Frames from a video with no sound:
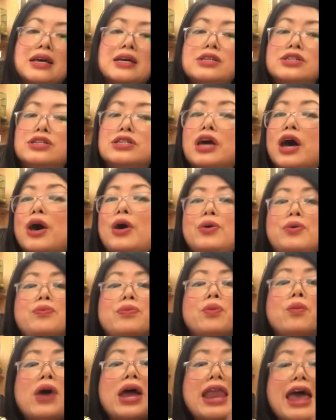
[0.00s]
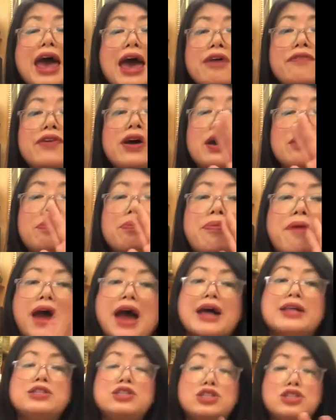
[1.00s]
So whenever
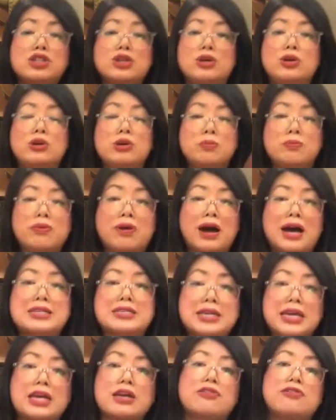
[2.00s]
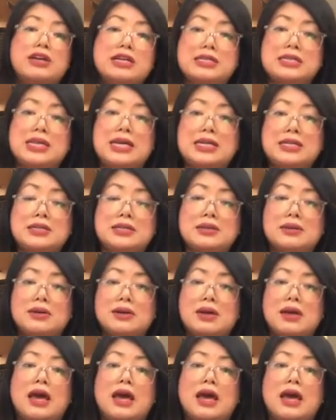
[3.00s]
brands do price increases,